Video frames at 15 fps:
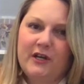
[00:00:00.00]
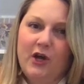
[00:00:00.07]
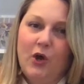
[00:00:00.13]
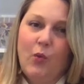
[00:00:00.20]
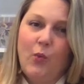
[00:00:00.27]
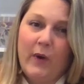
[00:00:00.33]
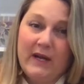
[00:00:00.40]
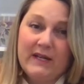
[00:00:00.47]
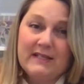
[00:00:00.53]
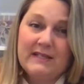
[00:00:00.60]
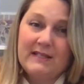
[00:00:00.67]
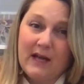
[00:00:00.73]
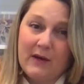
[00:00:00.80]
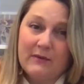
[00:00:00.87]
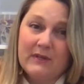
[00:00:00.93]
When it's
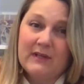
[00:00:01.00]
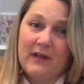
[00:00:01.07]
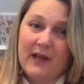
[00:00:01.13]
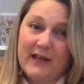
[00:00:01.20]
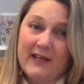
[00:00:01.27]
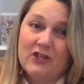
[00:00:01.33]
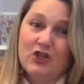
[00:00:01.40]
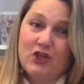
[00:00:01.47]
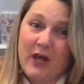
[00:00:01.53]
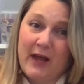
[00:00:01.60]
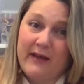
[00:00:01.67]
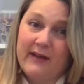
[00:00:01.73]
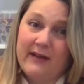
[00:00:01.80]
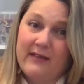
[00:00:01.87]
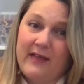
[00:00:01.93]
sounding like a
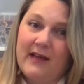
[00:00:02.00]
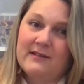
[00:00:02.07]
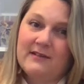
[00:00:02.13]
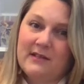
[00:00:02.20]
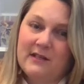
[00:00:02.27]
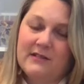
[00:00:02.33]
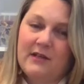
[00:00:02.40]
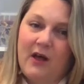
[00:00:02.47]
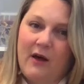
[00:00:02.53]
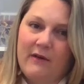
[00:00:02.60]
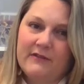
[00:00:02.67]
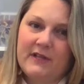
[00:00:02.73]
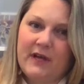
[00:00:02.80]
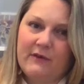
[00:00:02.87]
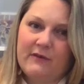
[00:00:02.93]
J, that's the soft
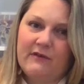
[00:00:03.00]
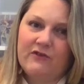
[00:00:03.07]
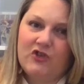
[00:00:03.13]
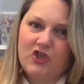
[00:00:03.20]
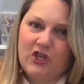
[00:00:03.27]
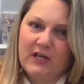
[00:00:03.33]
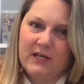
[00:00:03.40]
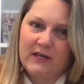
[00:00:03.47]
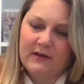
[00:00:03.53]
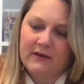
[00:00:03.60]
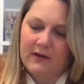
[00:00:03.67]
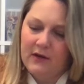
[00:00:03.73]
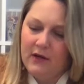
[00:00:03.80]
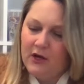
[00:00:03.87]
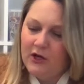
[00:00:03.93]
sound of G.
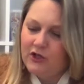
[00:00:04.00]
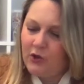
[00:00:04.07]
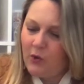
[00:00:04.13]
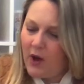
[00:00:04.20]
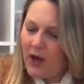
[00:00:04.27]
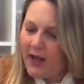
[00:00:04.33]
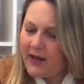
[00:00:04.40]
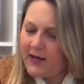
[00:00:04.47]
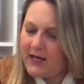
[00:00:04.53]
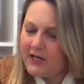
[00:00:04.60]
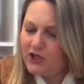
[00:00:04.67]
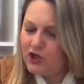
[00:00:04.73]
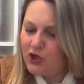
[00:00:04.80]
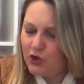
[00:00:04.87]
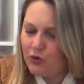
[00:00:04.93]
So I need
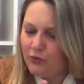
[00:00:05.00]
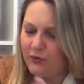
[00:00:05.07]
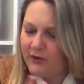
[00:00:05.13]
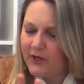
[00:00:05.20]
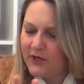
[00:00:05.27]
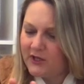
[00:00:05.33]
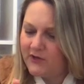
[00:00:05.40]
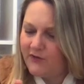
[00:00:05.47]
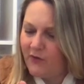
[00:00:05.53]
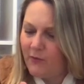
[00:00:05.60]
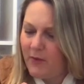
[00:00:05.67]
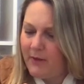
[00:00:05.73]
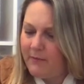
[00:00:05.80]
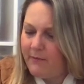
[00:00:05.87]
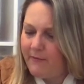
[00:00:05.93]
two things for
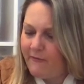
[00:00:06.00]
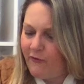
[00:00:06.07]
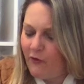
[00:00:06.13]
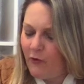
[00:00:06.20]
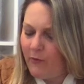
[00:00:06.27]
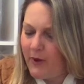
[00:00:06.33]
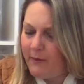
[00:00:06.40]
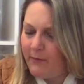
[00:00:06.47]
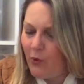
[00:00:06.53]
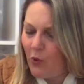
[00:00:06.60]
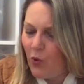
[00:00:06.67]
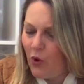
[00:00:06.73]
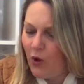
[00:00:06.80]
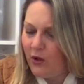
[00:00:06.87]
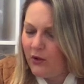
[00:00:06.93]
my
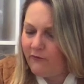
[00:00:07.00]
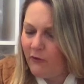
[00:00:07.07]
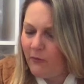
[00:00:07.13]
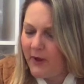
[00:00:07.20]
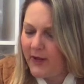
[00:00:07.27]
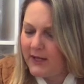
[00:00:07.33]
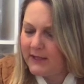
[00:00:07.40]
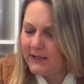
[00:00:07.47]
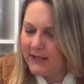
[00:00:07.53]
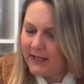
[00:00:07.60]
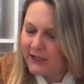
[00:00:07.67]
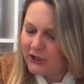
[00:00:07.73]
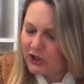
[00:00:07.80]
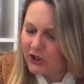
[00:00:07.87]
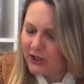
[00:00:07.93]
bowl, for my
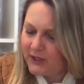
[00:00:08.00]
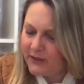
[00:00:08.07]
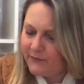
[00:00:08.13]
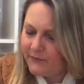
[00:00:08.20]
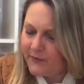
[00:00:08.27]
collection.